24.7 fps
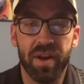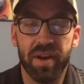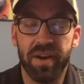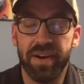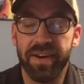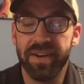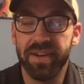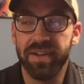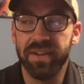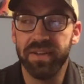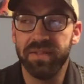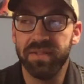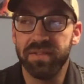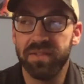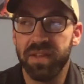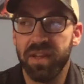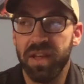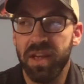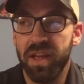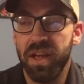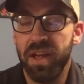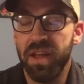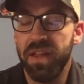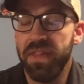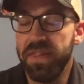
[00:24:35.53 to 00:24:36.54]
August
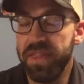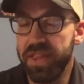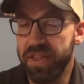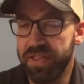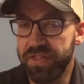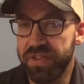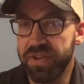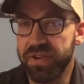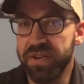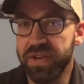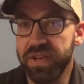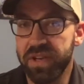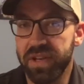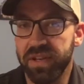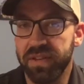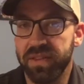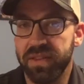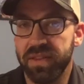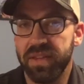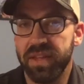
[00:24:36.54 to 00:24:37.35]
the 30th.